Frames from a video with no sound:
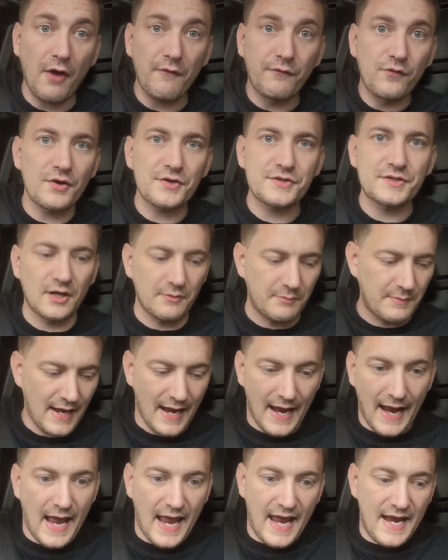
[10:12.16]
I've got some
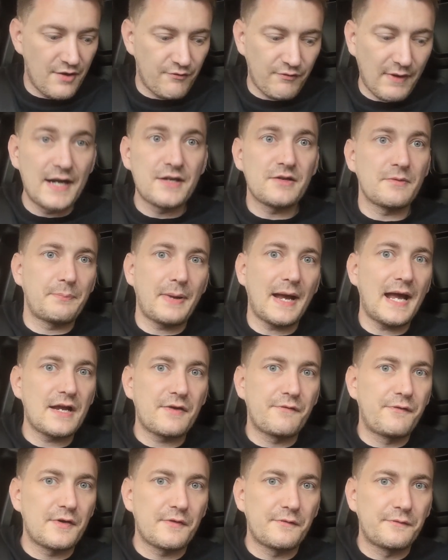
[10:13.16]
in a random
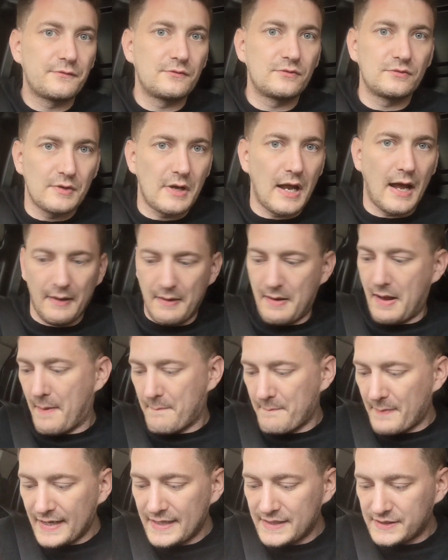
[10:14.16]
bag full of
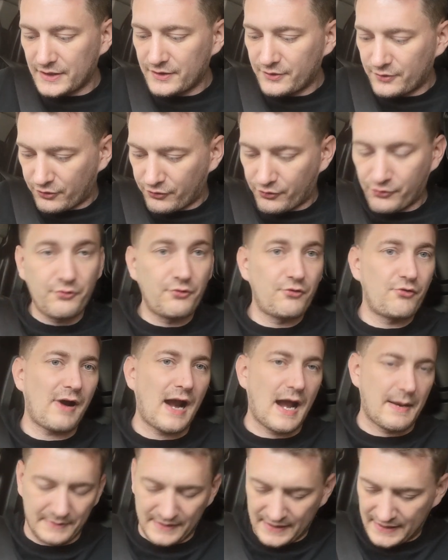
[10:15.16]
amazing
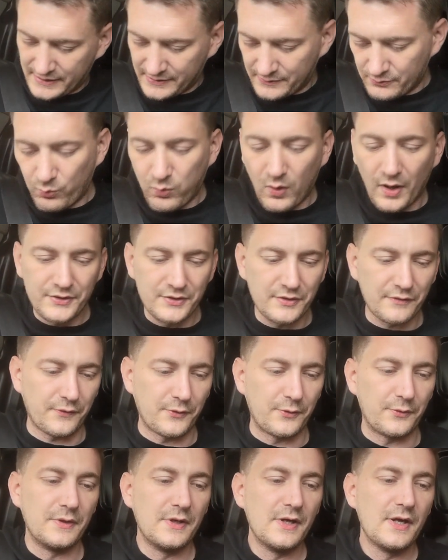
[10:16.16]
crap. It's
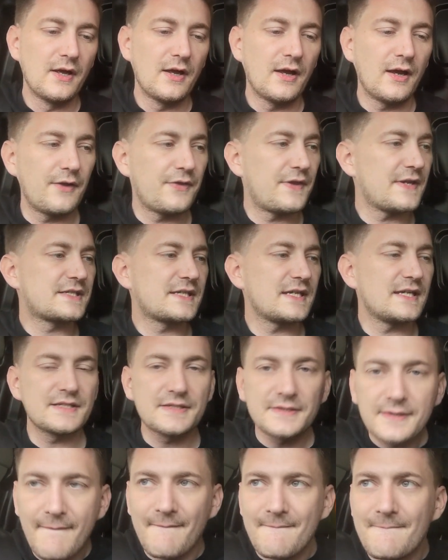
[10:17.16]
wonderful. Now this
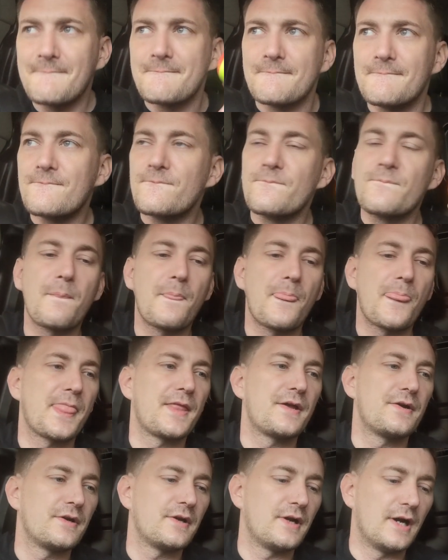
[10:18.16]
is
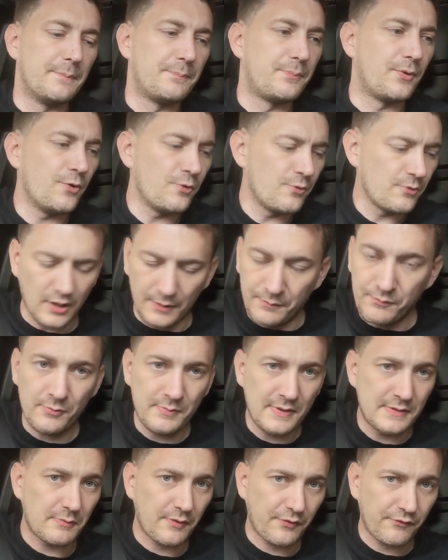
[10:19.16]
a ball. I've
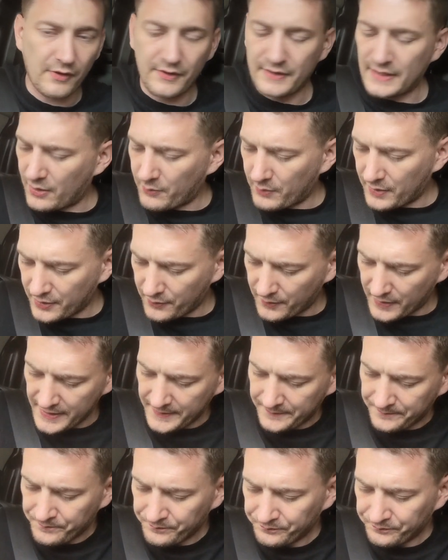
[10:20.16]
probably been throwing that one away.